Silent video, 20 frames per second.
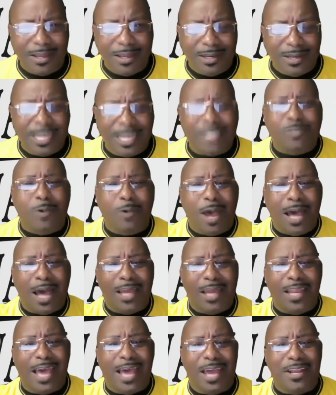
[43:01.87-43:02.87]
That's why
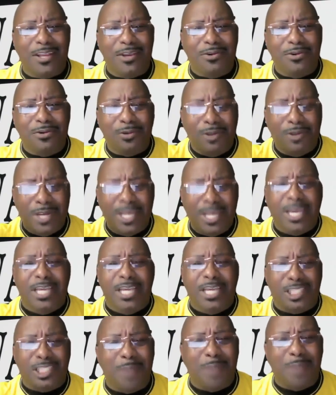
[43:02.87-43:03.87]
a lot of you need
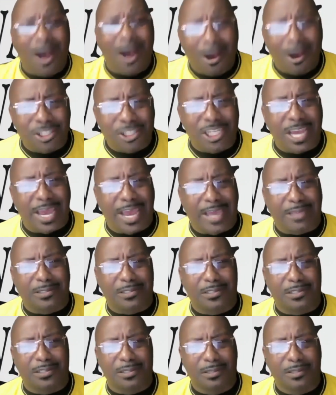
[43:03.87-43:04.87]
small
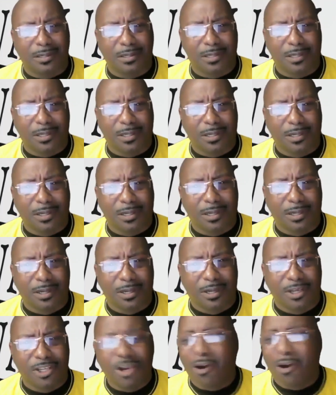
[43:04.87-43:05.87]
checks.
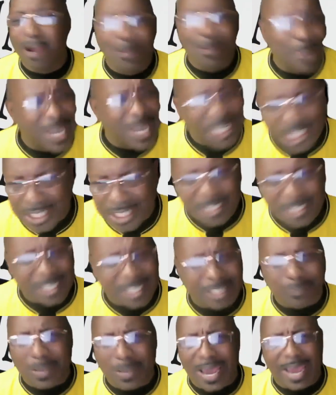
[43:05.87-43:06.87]
Your emissions
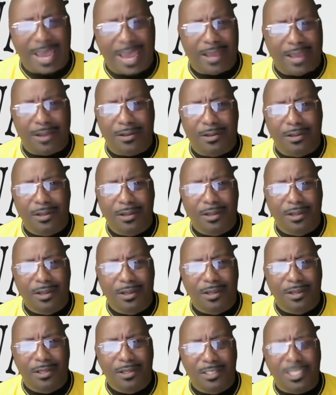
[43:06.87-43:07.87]
is bad.
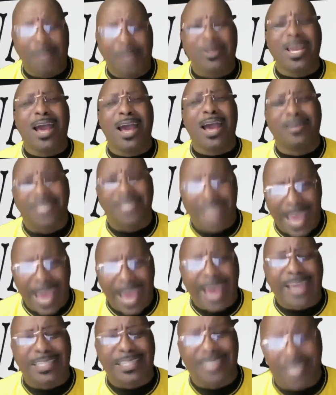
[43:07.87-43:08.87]
Some of y'all
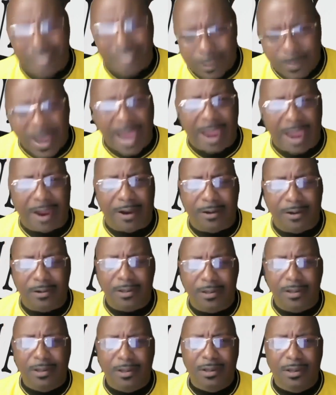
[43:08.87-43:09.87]
tags expired.
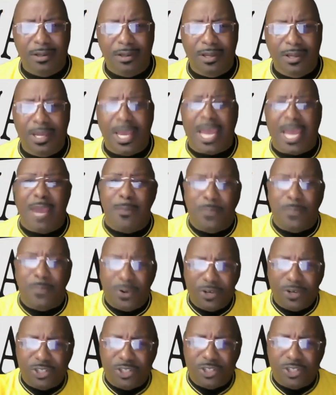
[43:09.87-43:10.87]
And
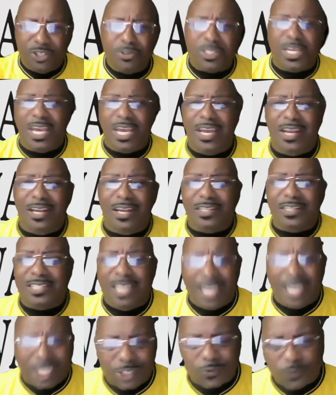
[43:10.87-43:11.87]
produce in us
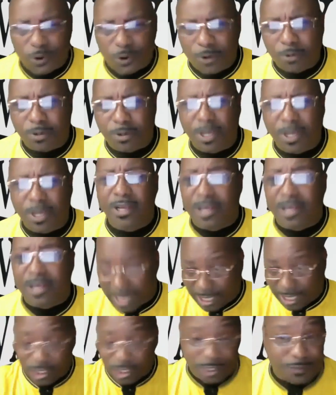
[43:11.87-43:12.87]
his fruit.
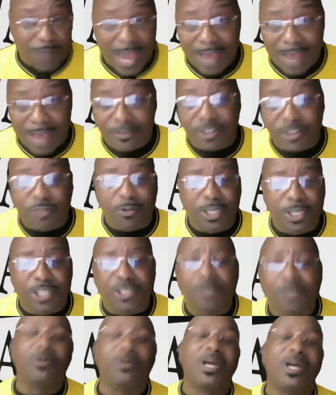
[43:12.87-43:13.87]
Galatians five and
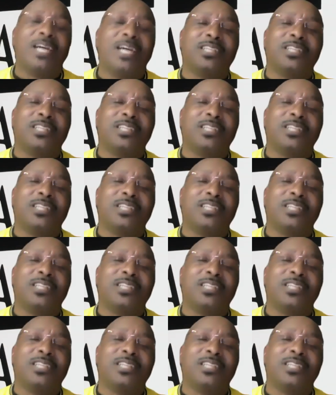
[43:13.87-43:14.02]
twenty-two.